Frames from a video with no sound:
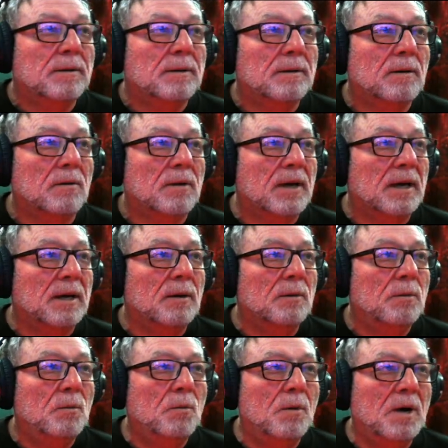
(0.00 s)
Okay,
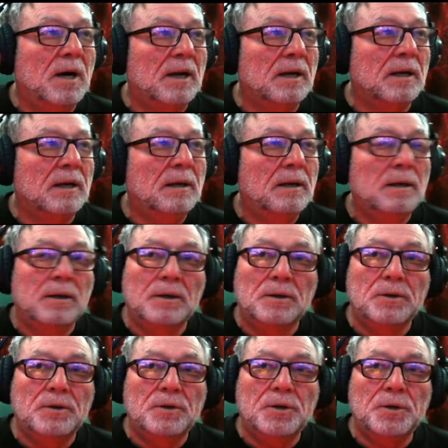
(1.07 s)
1,
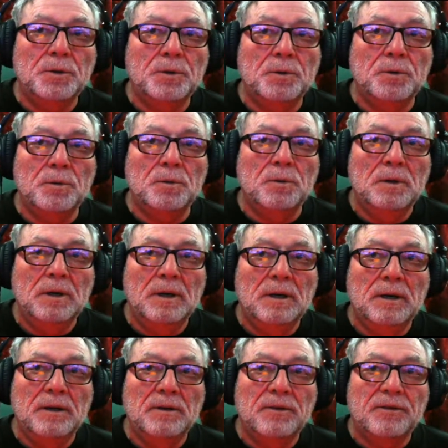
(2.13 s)
2,
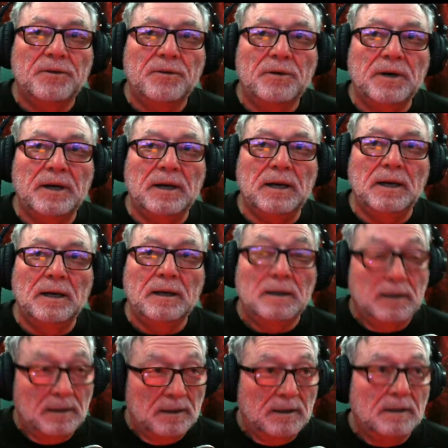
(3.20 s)
3.
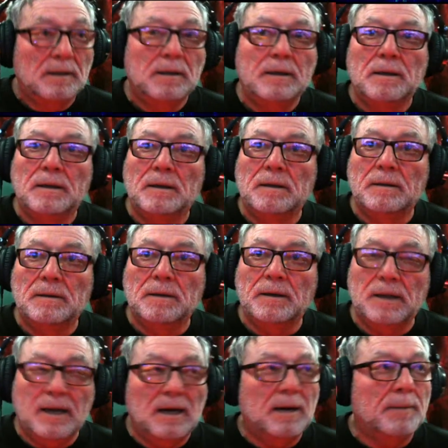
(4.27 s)

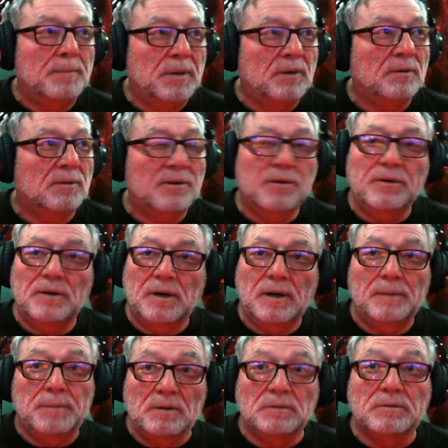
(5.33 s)
Yeah, about
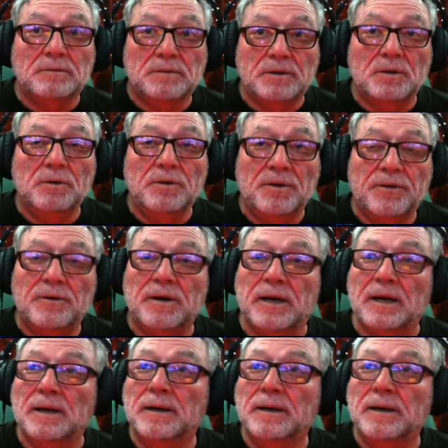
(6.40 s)
2 to 3.